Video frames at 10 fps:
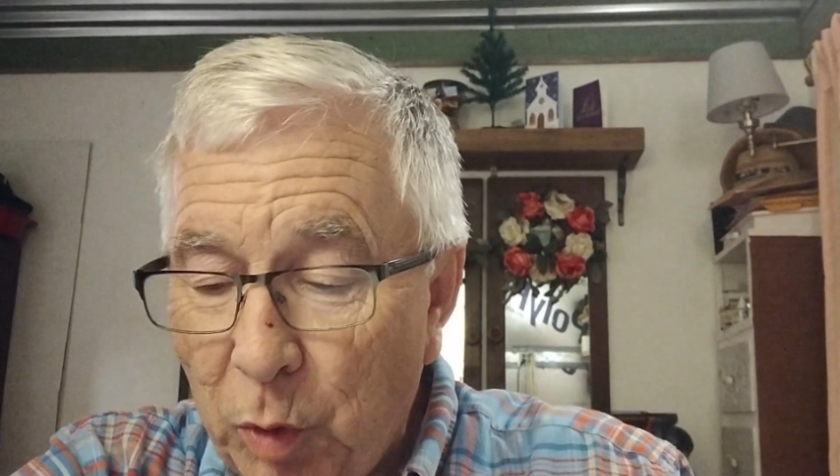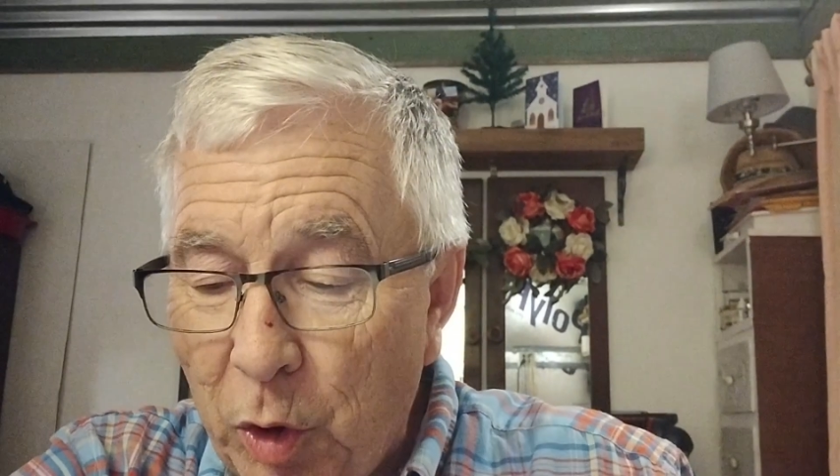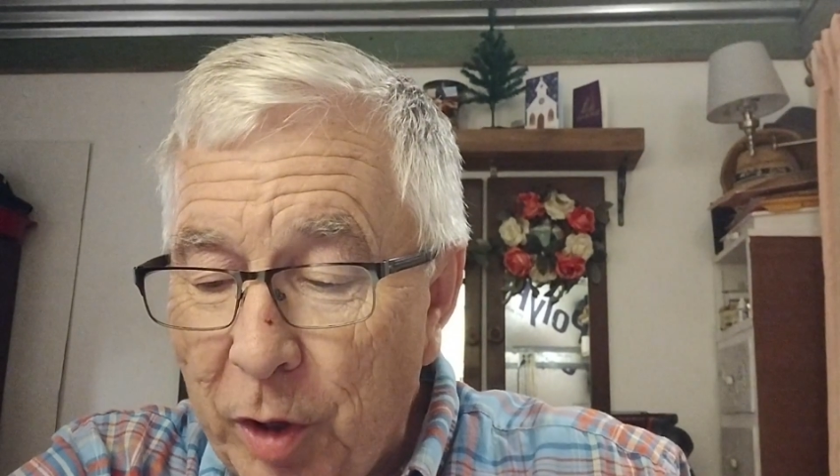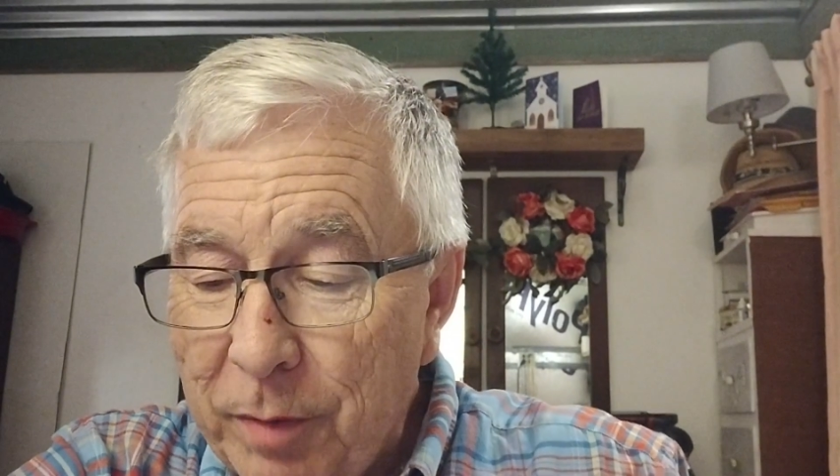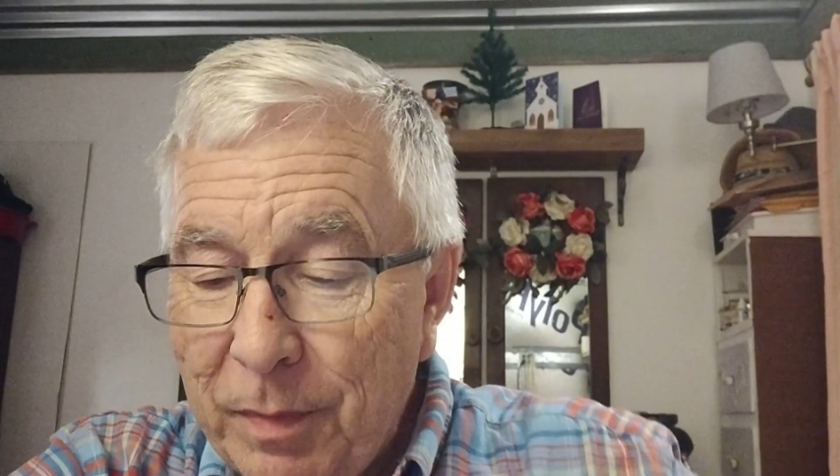
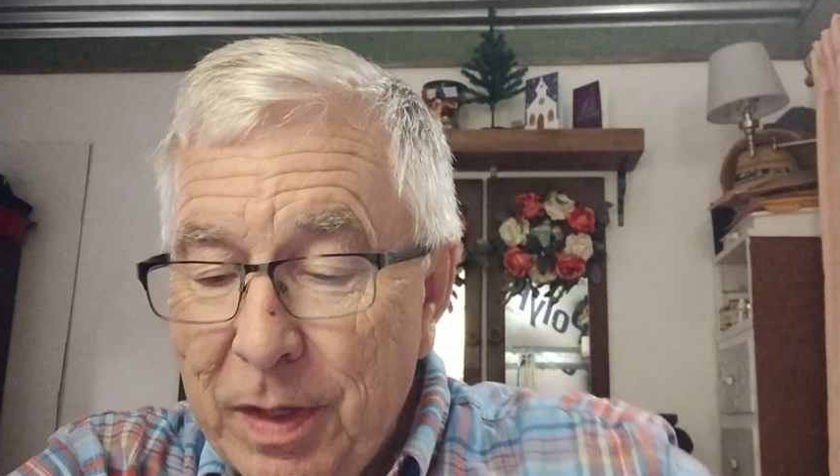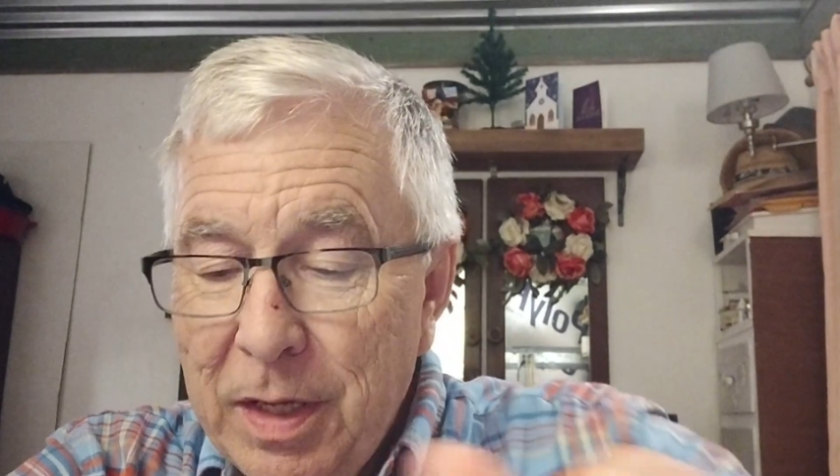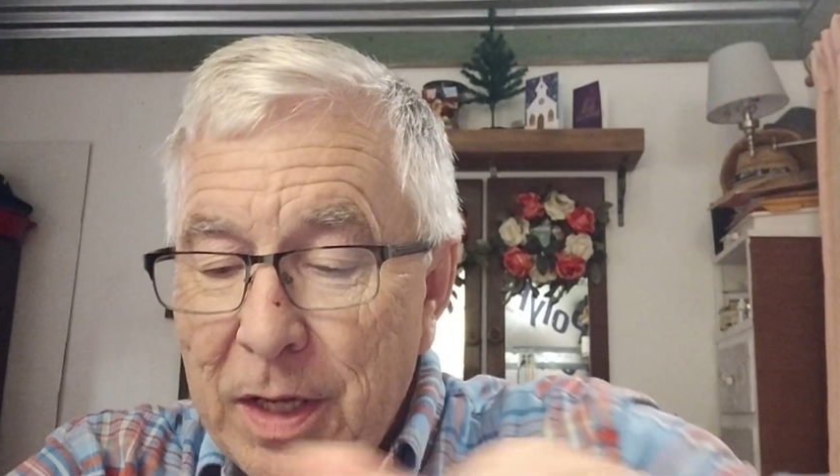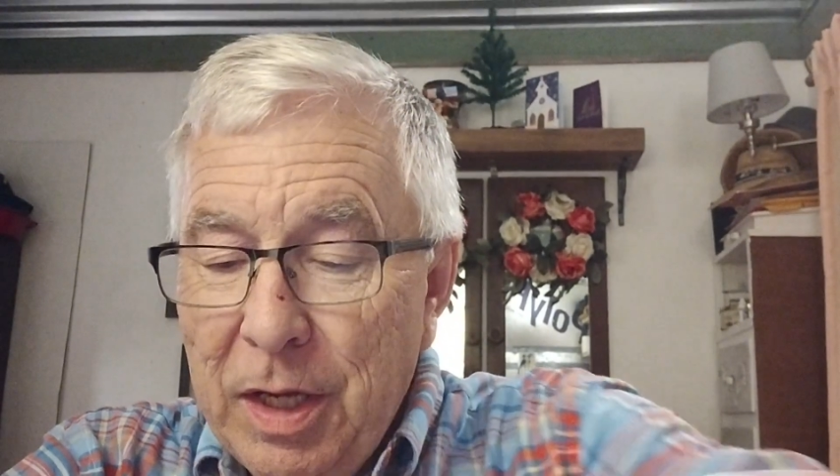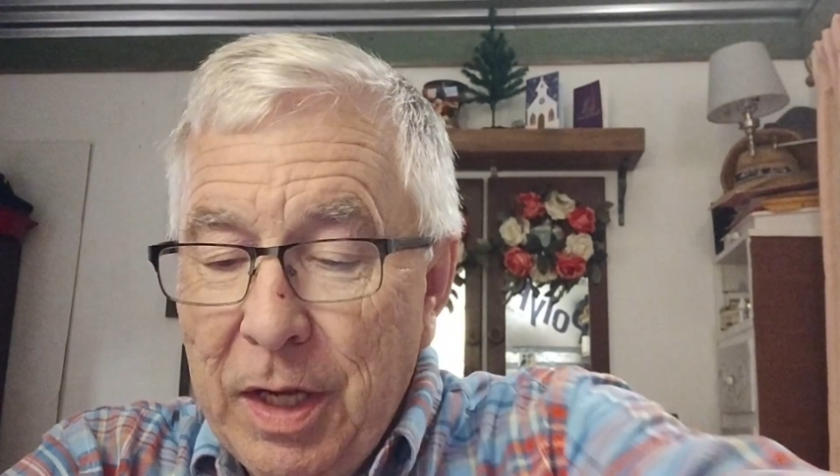Word.
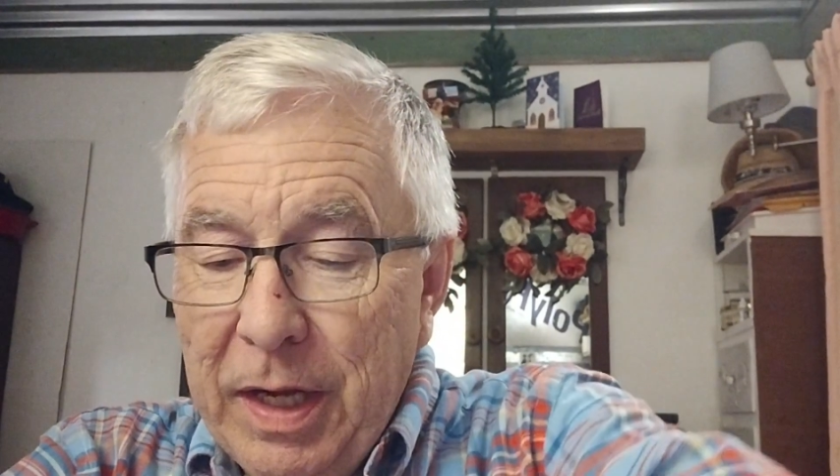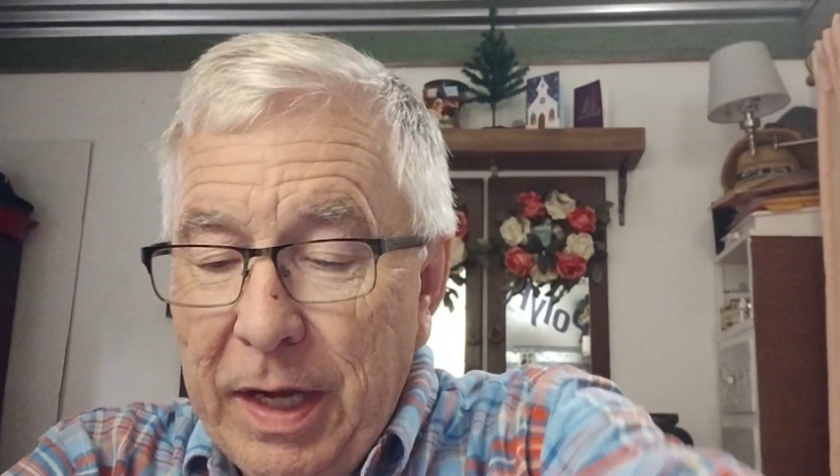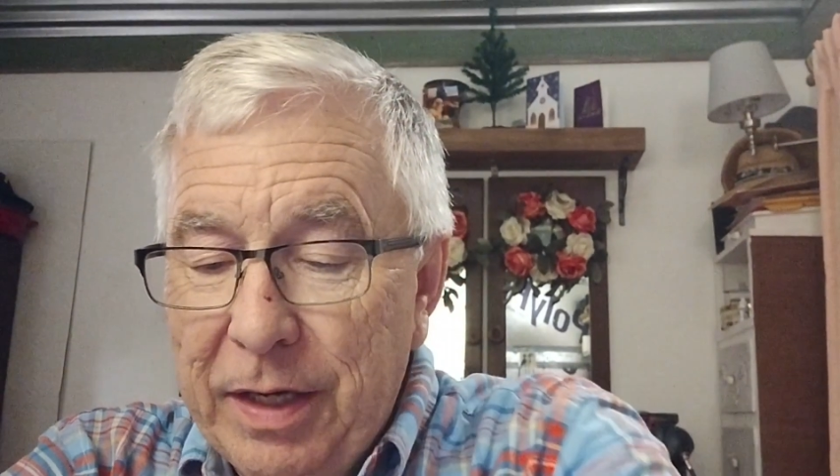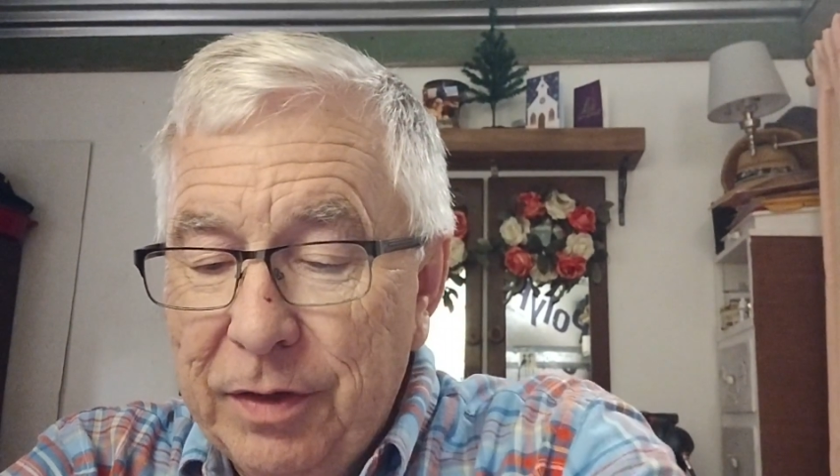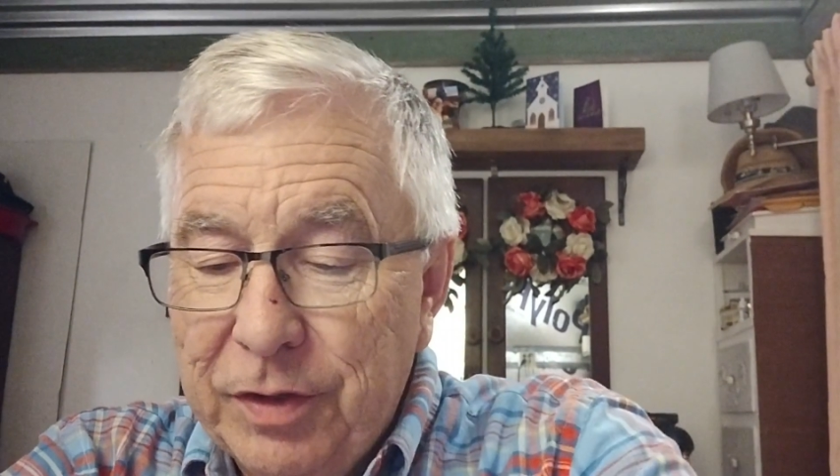
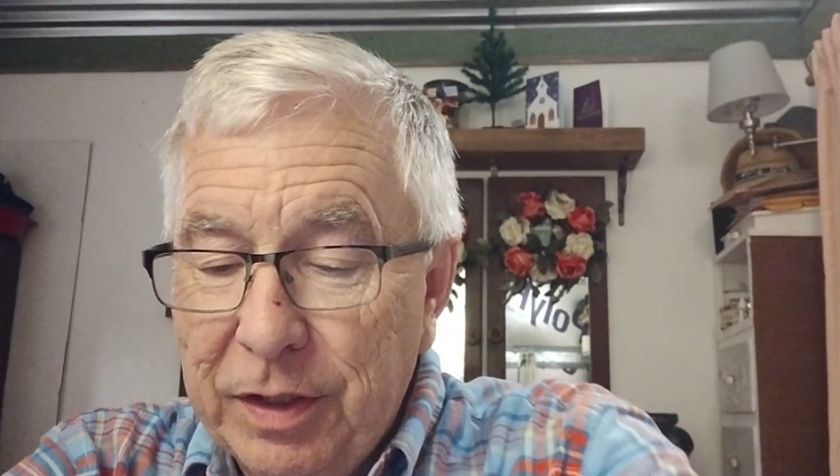It is